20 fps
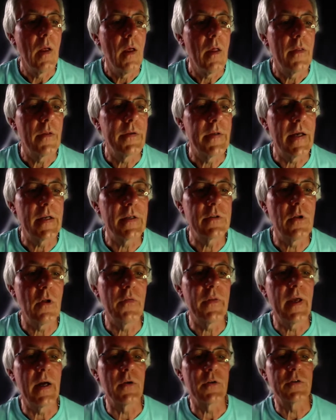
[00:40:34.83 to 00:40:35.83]
The text
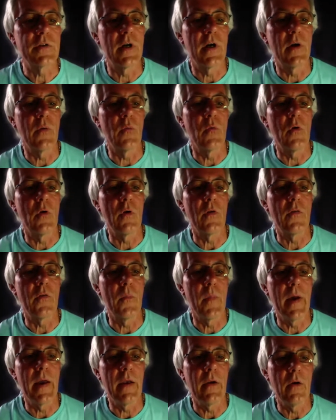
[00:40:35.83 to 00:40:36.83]
on the outside wall of the
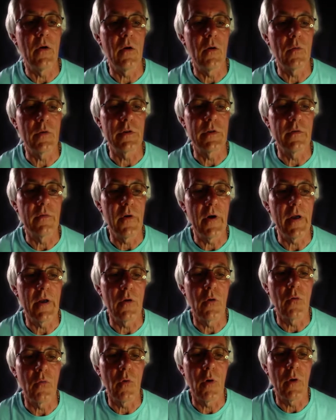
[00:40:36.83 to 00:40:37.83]
main hall, which is a very
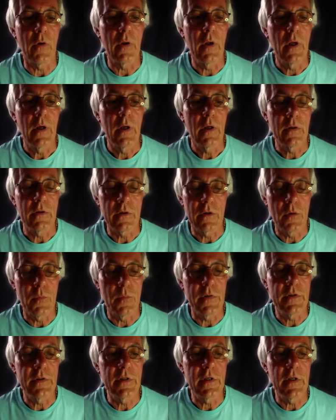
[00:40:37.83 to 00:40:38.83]
good one because it can
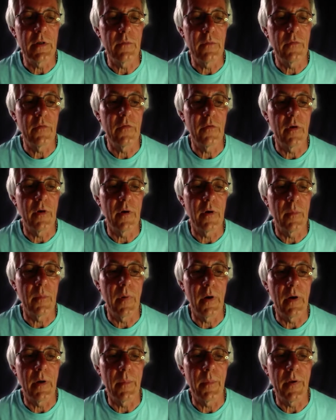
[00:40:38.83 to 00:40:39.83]
be seen
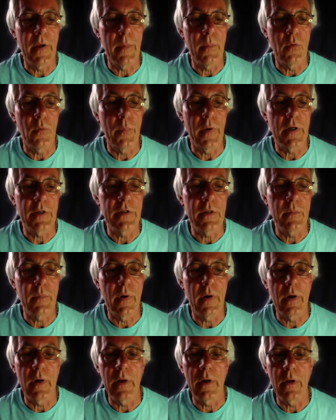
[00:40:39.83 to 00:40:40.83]
by people passing
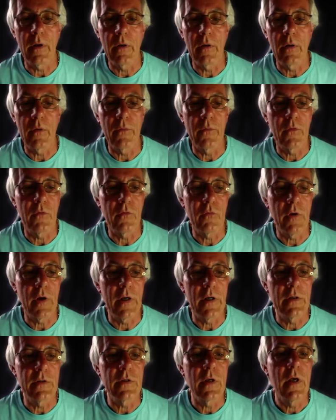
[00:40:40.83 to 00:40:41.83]
by on the
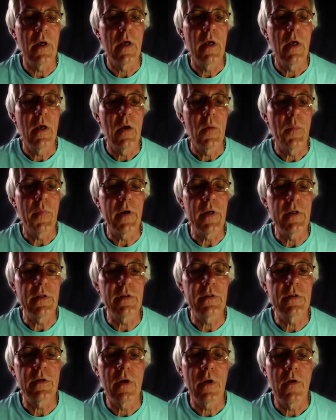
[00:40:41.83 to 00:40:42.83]
trains,
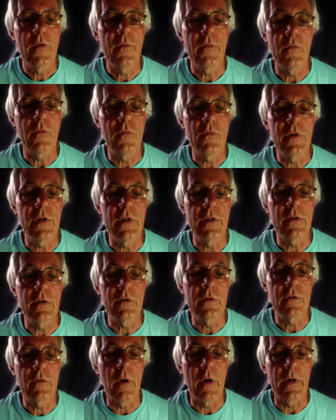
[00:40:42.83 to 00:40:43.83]
peace through
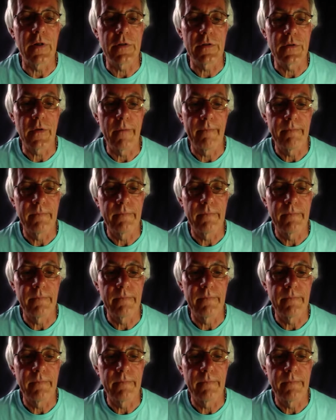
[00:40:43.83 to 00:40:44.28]
Jesus Christ.